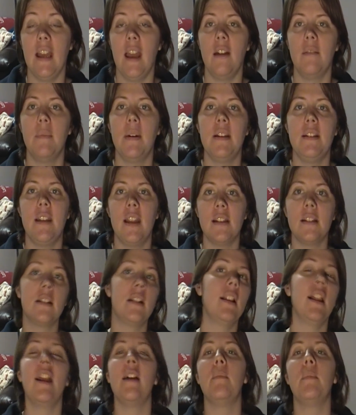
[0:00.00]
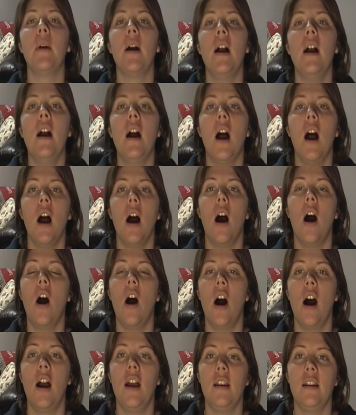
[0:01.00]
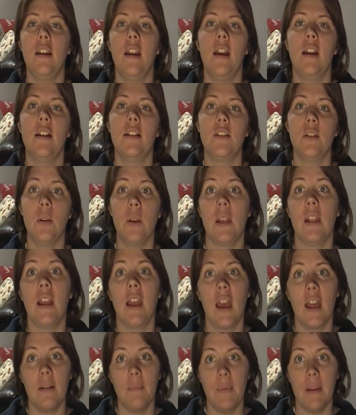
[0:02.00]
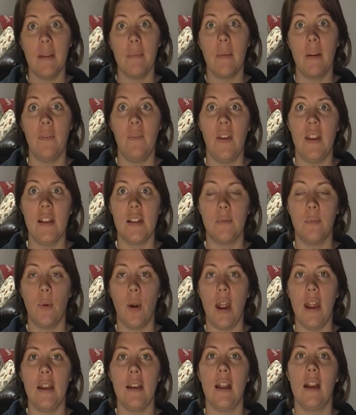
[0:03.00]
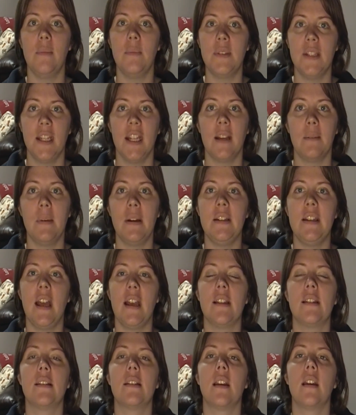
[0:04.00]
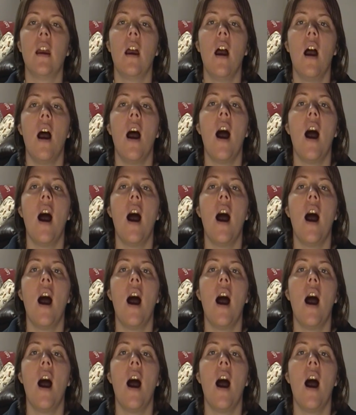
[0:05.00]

I have my desk lamp on so you can kind of make my face bright. I'm sitting at my desk.